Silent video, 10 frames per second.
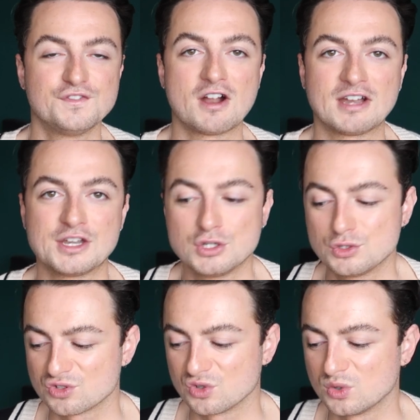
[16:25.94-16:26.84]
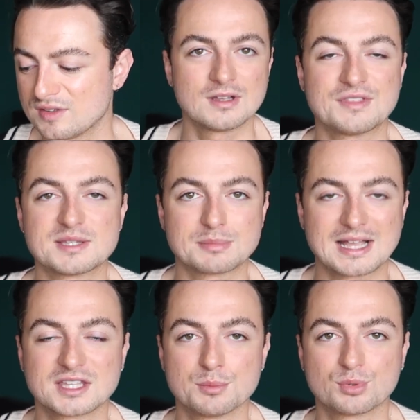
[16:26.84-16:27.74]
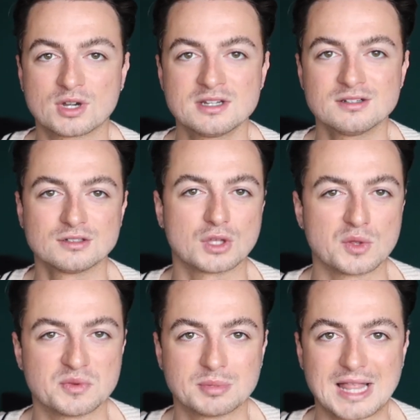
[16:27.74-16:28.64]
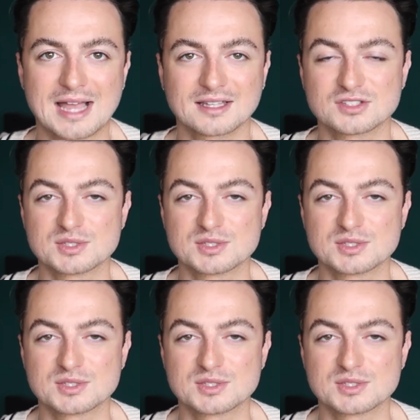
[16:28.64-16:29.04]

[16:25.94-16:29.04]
very neutral. If there's black in the print, go for black.